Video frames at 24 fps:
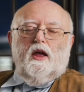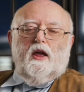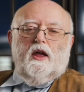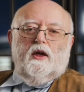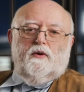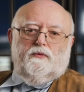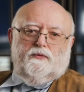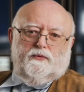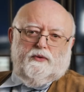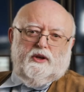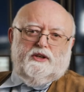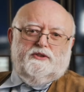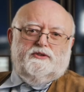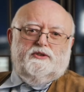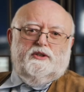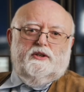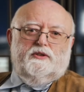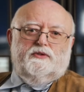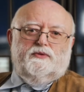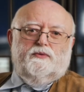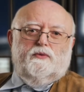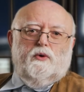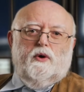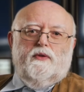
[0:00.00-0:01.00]
If
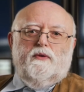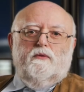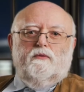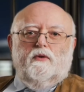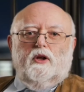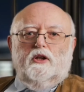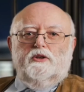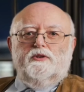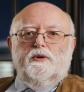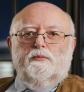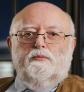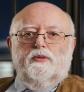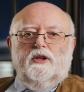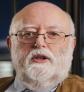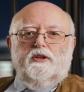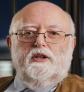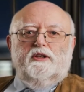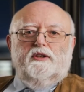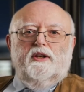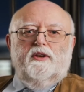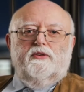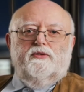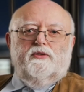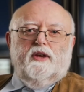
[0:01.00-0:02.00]
fixes for the
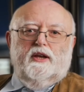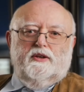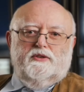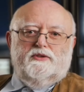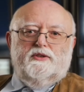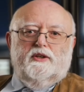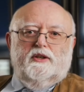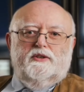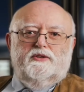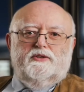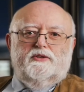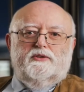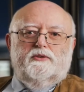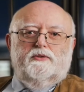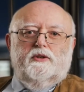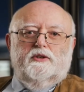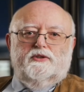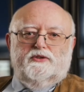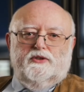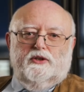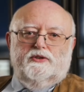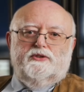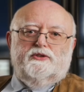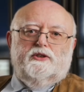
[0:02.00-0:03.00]
vulnerabilities exist, the
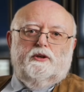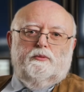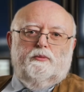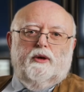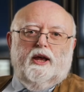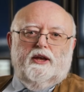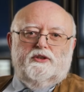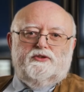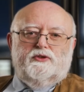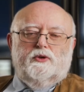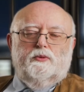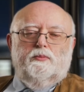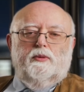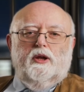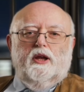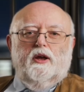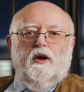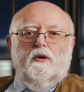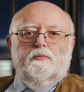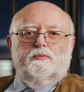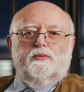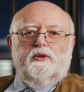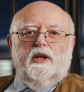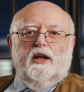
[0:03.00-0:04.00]
system has to be
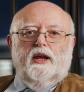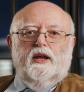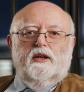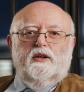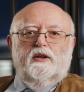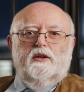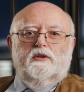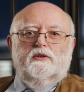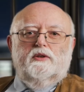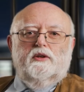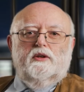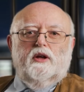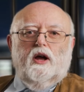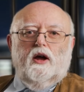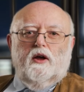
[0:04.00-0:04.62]
updated,